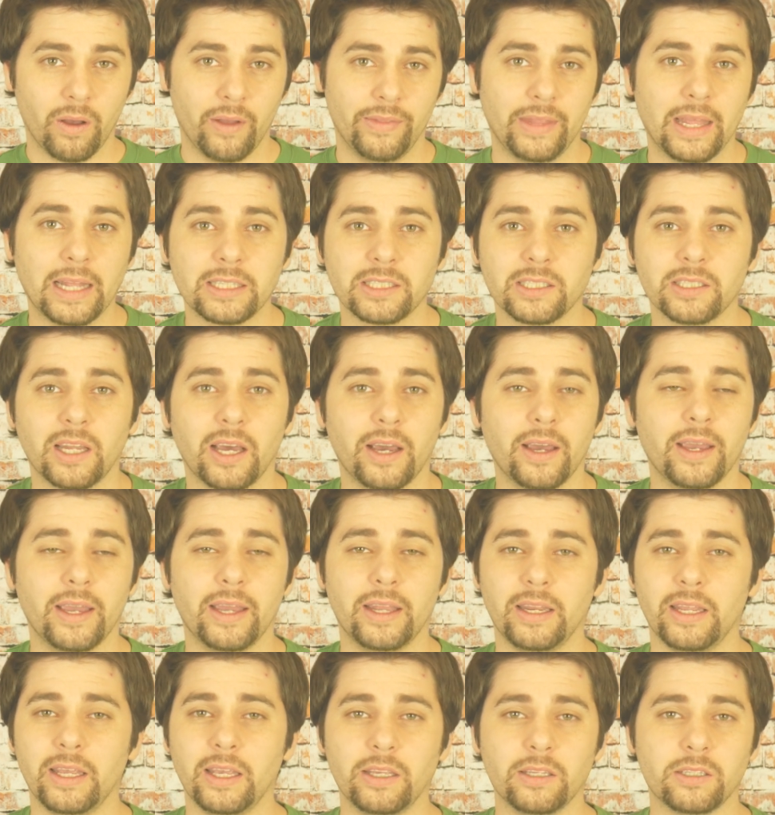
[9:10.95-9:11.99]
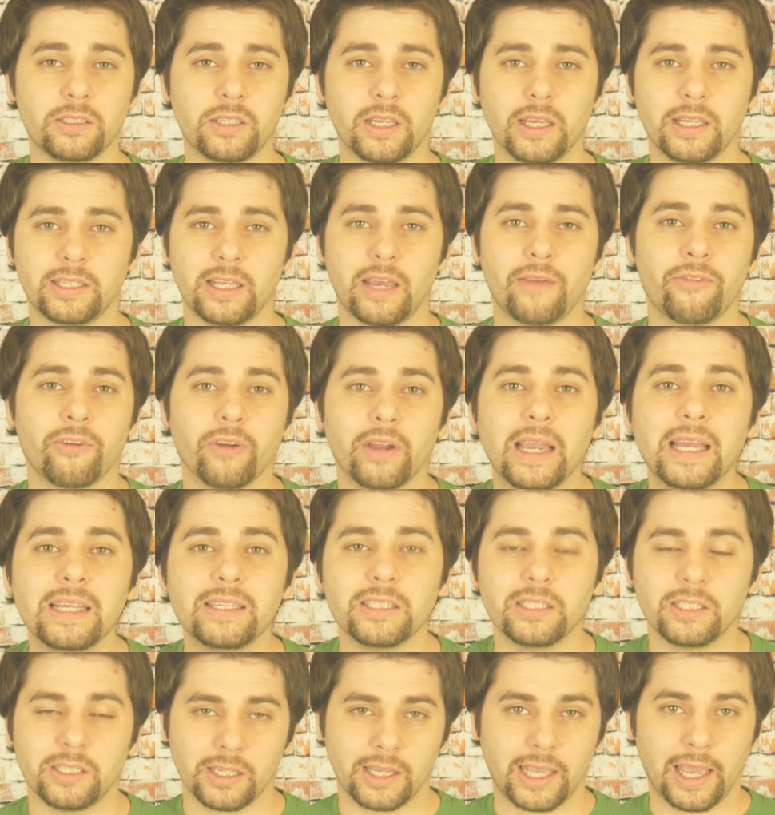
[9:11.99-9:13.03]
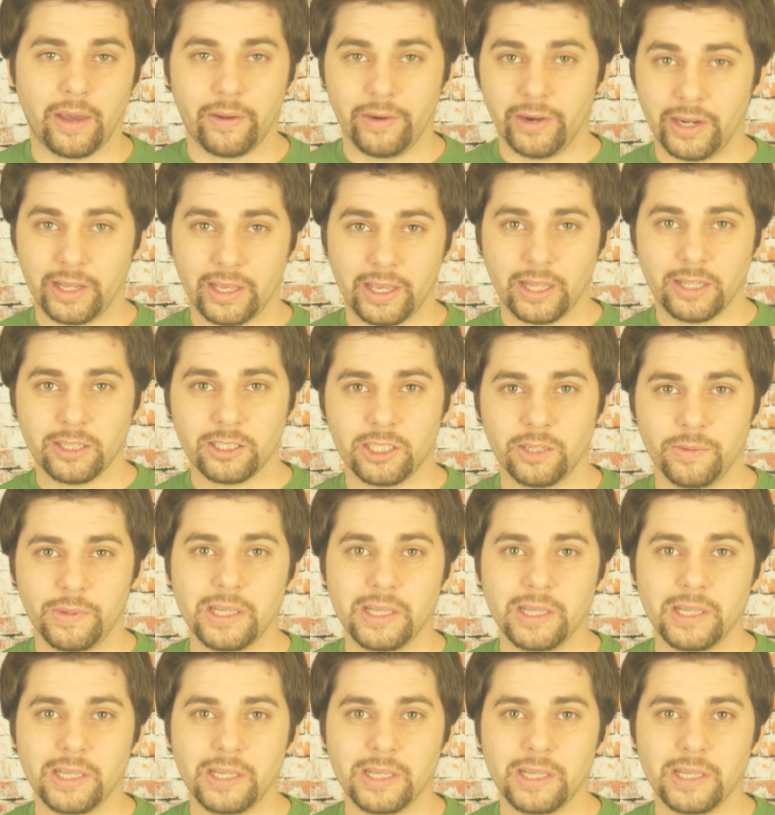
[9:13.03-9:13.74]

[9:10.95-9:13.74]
And that's not, and his effort isn't to count it against him.